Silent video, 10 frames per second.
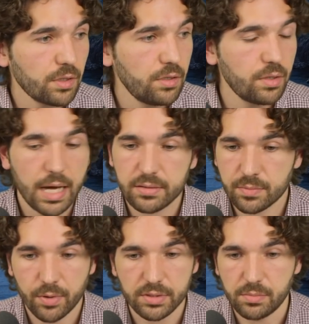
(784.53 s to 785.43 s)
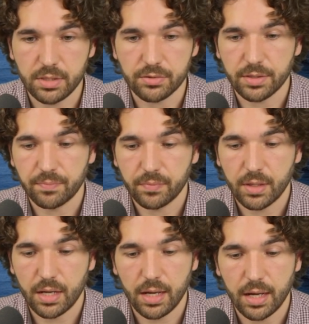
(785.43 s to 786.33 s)
you got to support Dimitri.
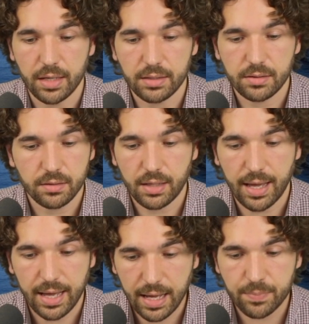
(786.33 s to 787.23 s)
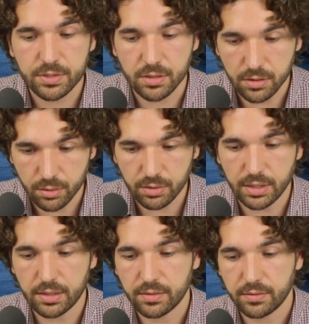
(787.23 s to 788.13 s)

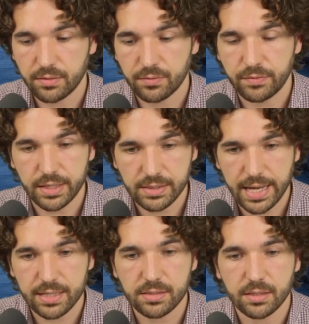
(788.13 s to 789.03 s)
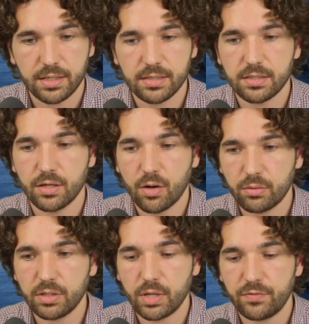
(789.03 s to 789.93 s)
Absolutely fantastic. He's the
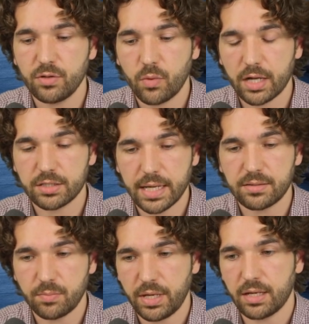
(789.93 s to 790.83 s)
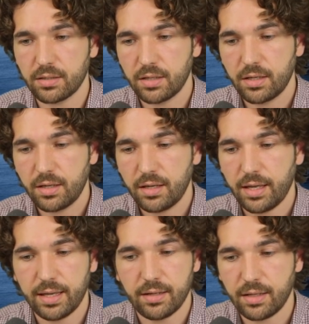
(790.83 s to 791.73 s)
only, if you watch that debate,
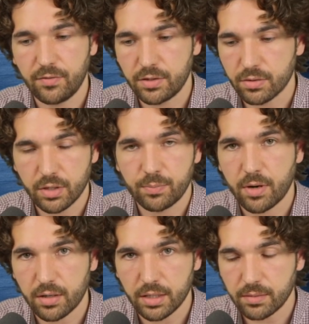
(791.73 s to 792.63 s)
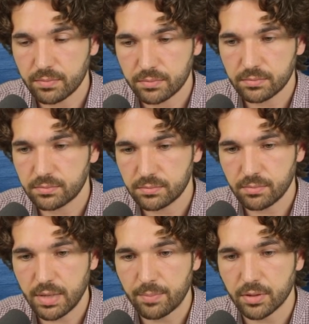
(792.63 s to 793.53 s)
and if you're a Green Party
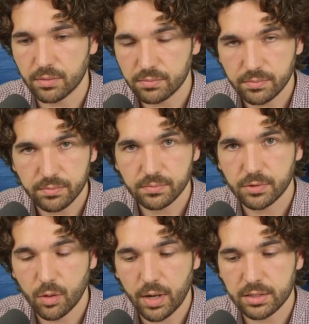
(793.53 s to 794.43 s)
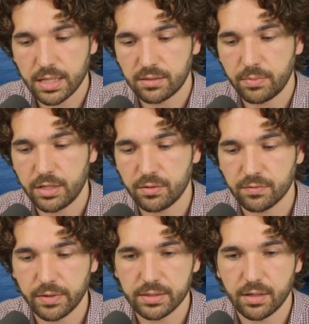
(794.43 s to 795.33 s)
member, go watch that debate. You
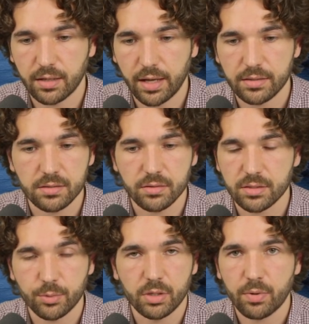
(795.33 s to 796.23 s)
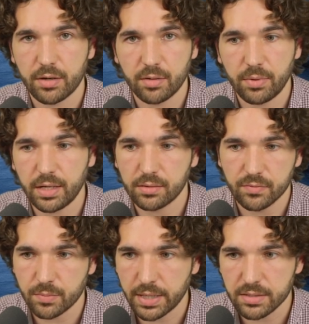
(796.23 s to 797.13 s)
can find it online. Just search up Green Party debate
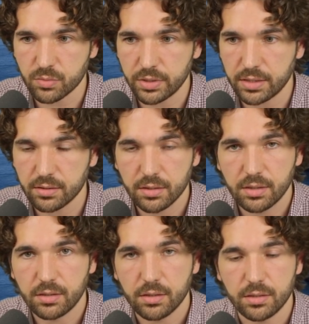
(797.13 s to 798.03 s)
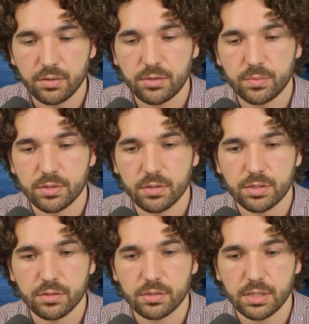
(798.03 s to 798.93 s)
over the past week and YouTube
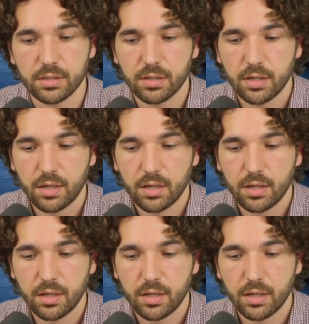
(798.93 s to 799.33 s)
search, you'll see it.